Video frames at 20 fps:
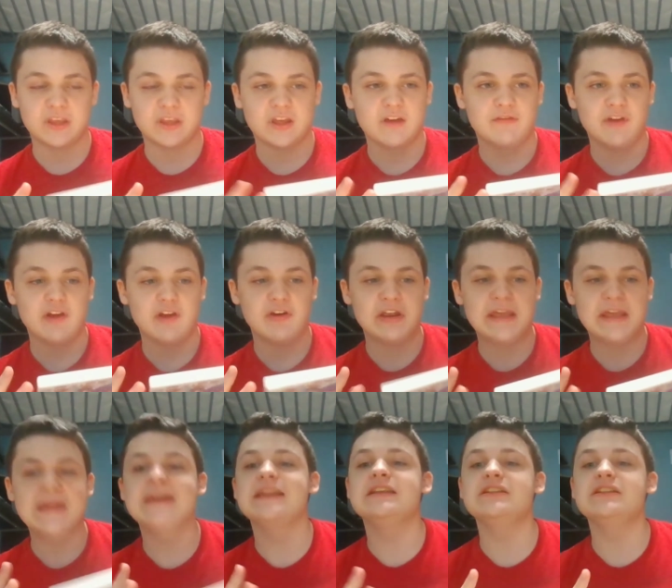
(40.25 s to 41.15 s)
a very
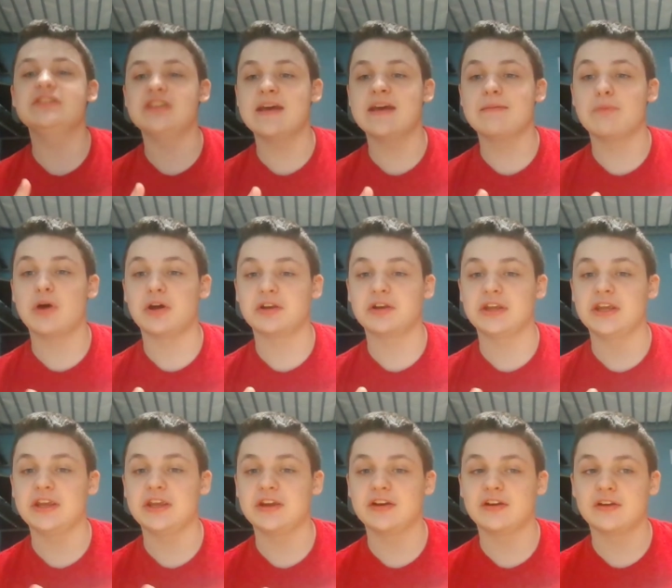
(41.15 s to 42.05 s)
hidden gem on
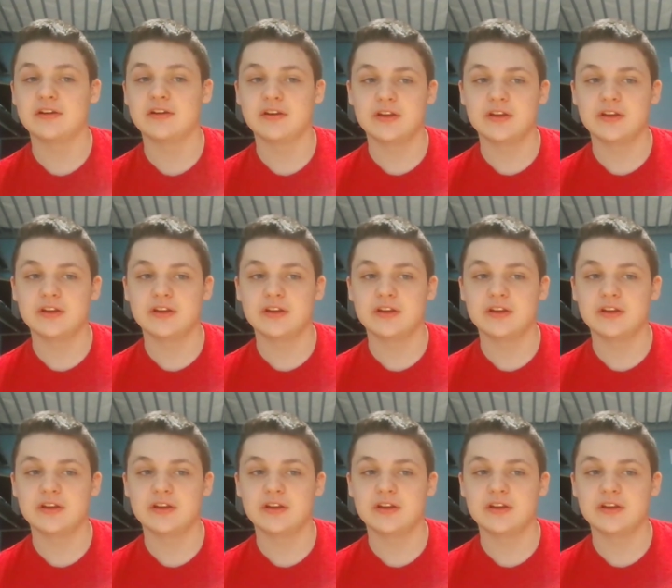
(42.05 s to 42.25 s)
here